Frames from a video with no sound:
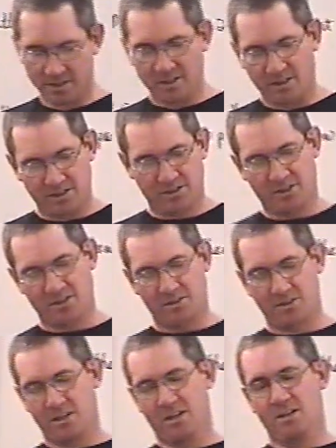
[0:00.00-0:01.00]
He says,
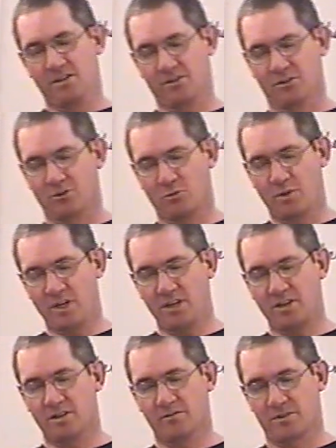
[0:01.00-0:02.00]
The queen
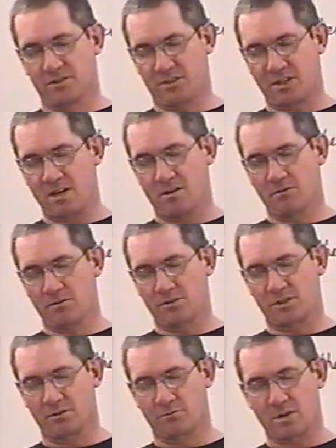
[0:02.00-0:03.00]
of the south shall
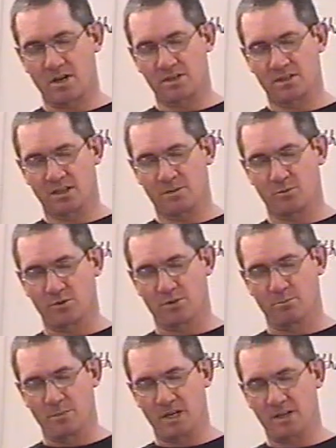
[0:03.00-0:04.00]
rise up with the
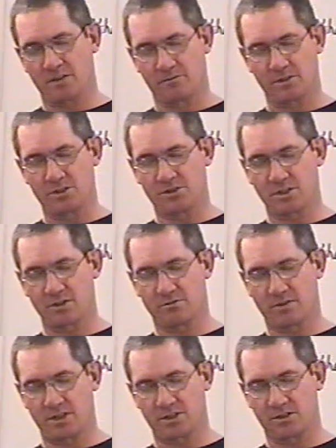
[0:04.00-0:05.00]
men of this
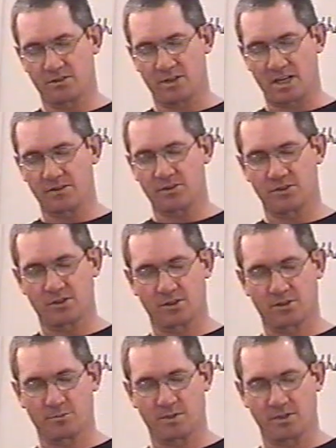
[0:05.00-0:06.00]
generation at the
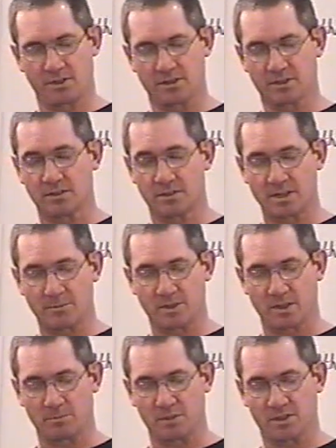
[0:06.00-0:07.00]
judgment and condemn them,
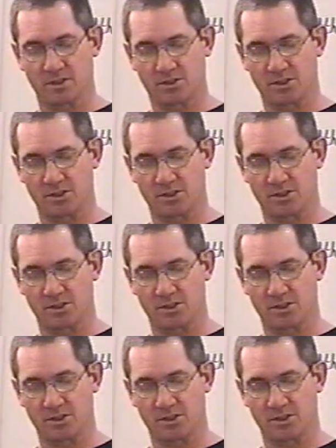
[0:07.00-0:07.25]
because she